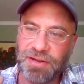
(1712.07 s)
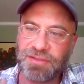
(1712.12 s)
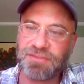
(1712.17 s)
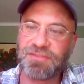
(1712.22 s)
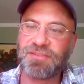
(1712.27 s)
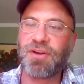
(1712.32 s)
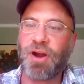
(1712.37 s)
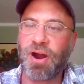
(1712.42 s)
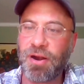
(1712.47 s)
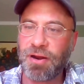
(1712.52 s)
but
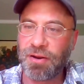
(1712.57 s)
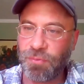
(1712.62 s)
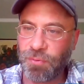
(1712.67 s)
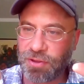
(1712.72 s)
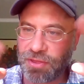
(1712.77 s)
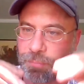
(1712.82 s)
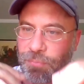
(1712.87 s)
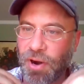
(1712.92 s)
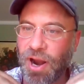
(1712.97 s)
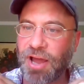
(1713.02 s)
it
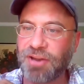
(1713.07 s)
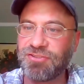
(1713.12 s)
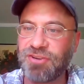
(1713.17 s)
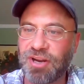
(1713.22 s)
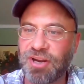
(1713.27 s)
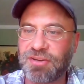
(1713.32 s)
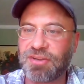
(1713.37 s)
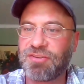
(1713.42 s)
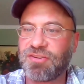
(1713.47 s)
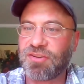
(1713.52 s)
started with a
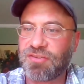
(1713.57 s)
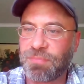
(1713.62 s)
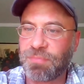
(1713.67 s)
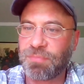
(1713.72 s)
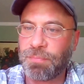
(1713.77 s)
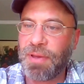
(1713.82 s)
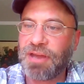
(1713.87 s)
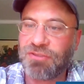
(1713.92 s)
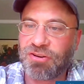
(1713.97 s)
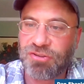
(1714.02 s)
project to
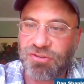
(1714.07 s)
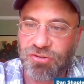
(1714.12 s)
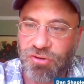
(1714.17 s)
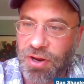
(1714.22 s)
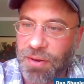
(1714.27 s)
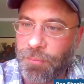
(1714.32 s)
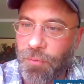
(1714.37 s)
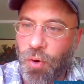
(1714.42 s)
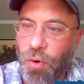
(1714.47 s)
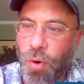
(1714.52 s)
just measure
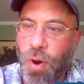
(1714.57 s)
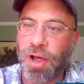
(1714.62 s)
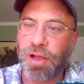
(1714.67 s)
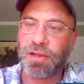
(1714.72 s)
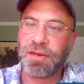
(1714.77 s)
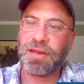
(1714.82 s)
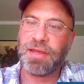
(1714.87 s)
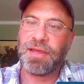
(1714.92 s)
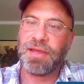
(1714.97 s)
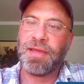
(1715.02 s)
stream
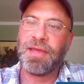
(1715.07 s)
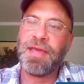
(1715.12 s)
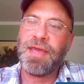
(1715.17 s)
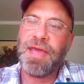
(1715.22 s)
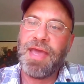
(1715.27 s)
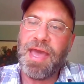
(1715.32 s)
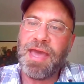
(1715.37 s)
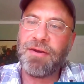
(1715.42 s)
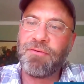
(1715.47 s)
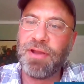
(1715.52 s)
quality
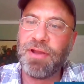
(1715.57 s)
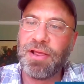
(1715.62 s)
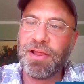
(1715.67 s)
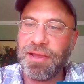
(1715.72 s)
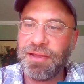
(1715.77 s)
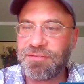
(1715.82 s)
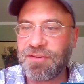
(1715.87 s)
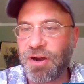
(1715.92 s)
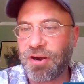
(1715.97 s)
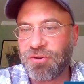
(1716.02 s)
and
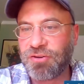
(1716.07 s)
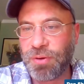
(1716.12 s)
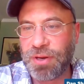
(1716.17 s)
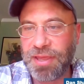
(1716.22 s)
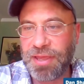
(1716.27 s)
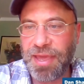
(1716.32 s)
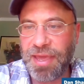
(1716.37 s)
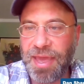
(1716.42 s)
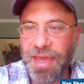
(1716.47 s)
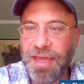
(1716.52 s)
really start
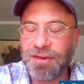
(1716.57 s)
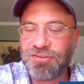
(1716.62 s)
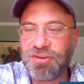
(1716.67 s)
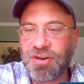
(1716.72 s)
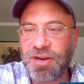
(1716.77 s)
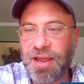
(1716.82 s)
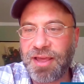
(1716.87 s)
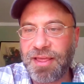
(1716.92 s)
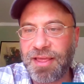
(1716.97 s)
to engage.